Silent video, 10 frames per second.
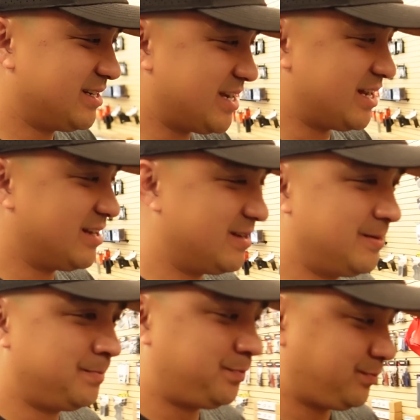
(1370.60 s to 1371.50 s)
Rig up your
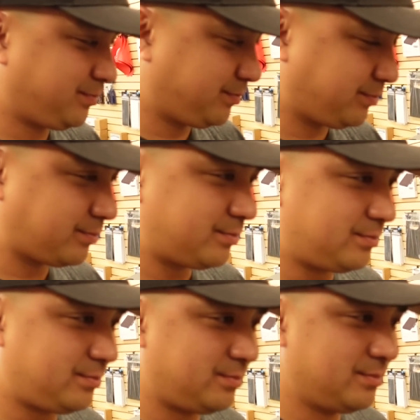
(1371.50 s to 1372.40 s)
box, and well,
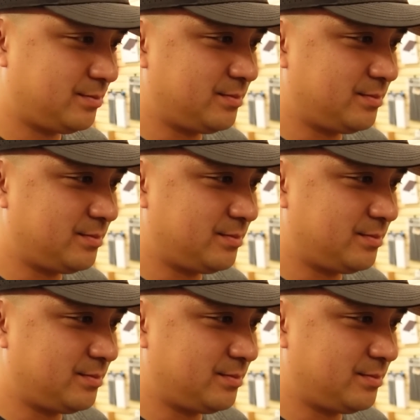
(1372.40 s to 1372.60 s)
not right now, but